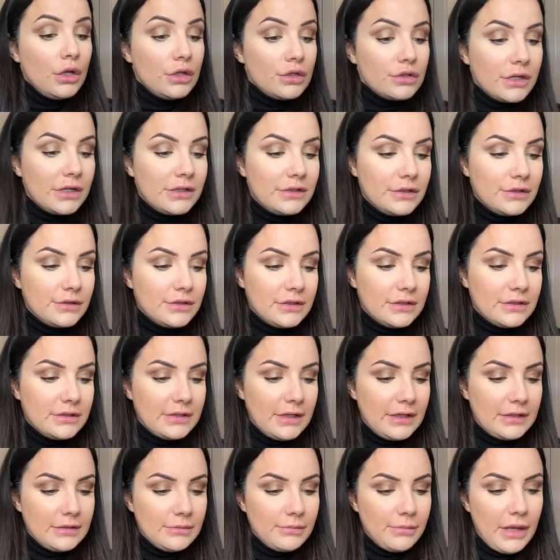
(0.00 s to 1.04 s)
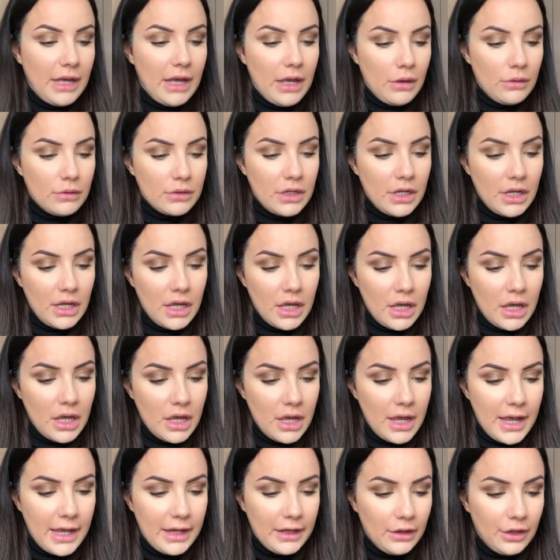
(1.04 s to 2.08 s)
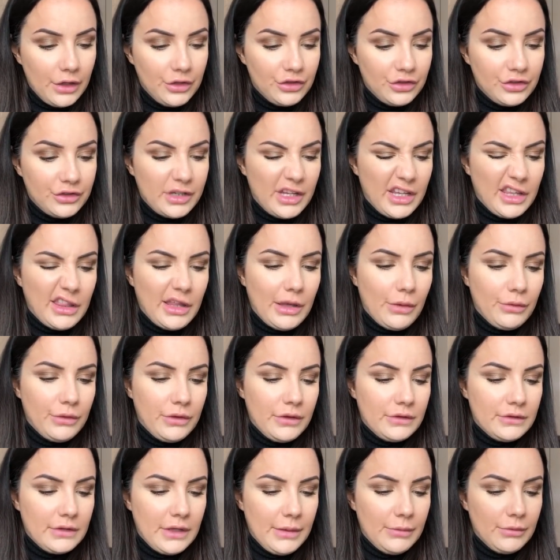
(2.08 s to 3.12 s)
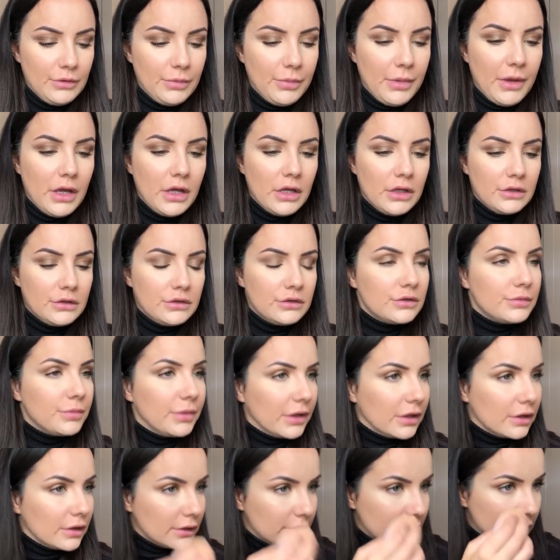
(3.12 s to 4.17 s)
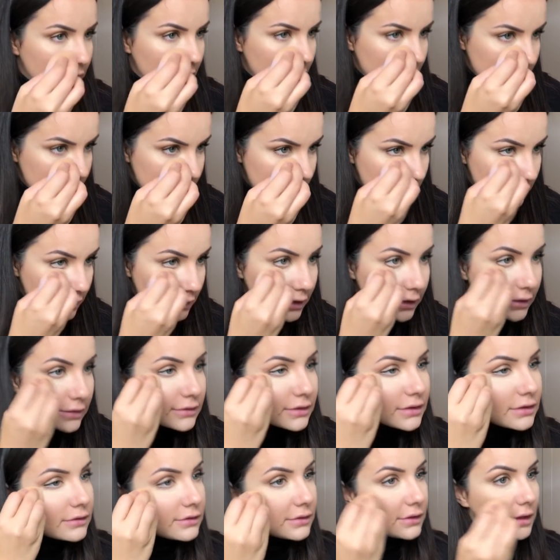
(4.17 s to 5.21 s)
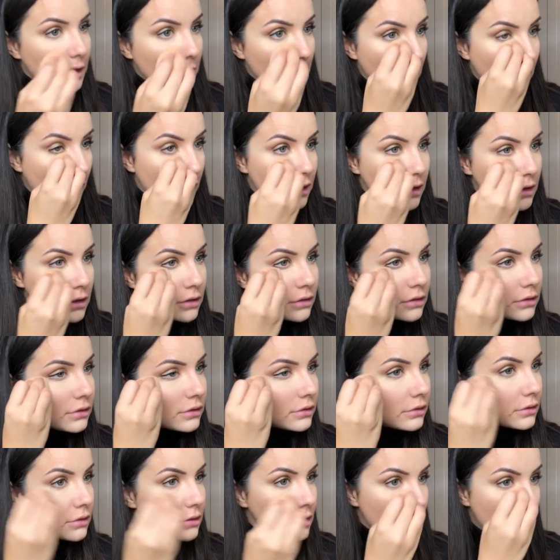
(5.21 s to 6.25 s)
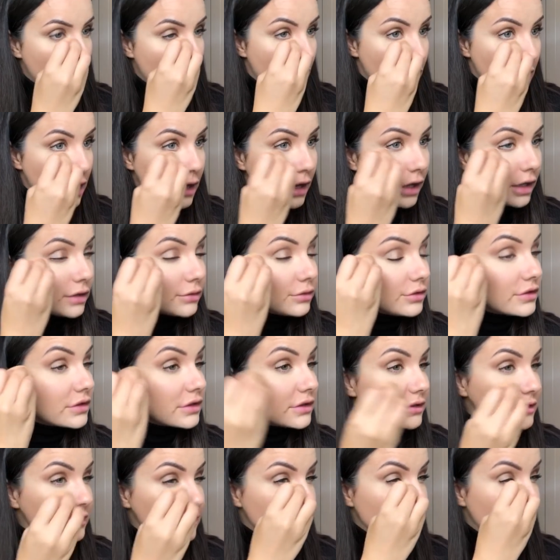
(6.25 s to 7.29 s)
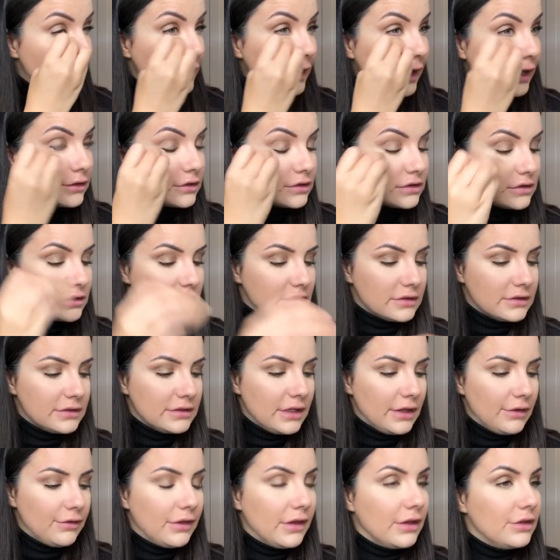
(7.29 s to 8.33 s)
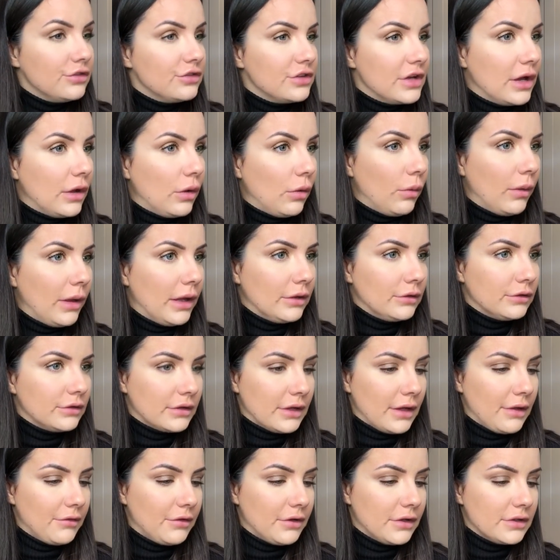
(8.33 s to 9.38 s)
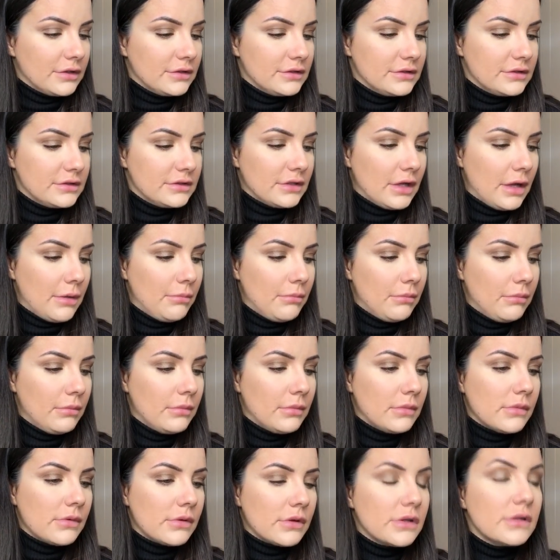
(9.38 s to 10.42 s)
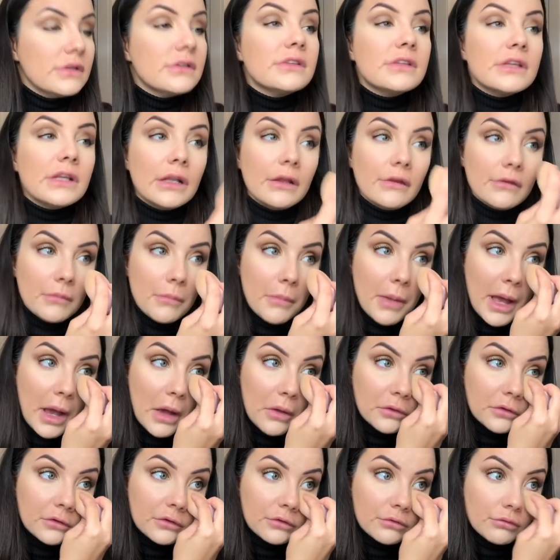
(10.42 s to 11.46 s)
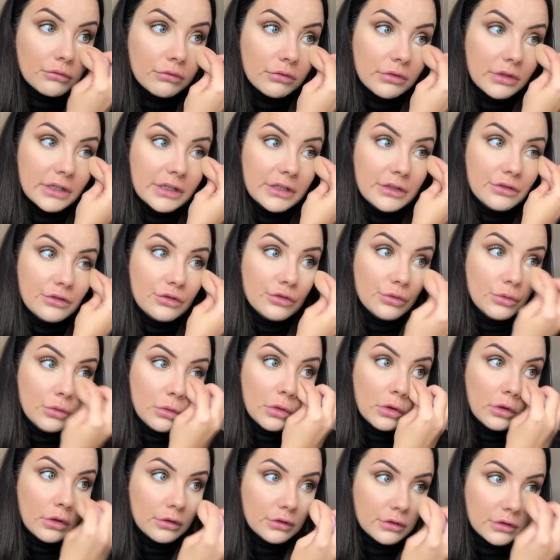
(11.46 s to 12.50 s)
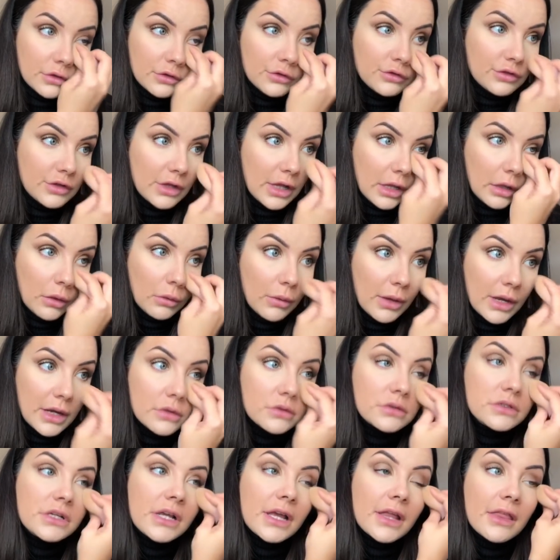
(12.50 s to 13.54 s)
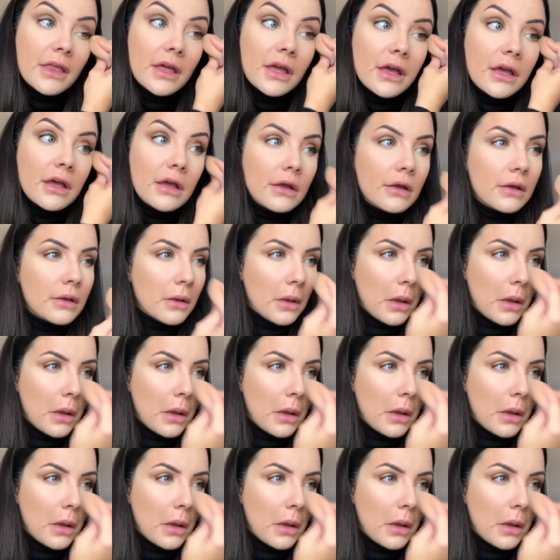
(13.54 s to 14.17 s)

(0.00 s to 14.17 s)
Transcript: translucent setting powder, and I just take that with the same sponge because it's easier. I'm just going to set that just to see if they gel well together, because some concealers and powders really do not gel well together.